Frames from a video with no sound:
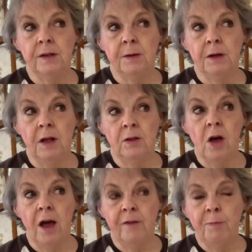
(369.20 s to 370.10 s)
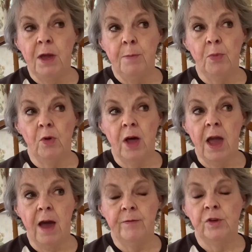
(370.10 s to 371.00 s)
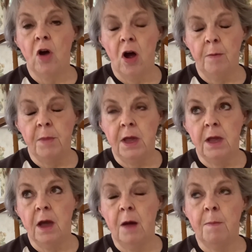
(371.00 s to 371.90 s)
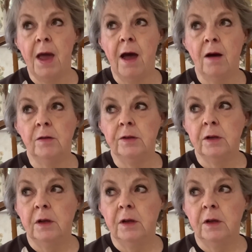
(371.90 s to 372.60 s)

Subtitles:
A lot of people have taught me about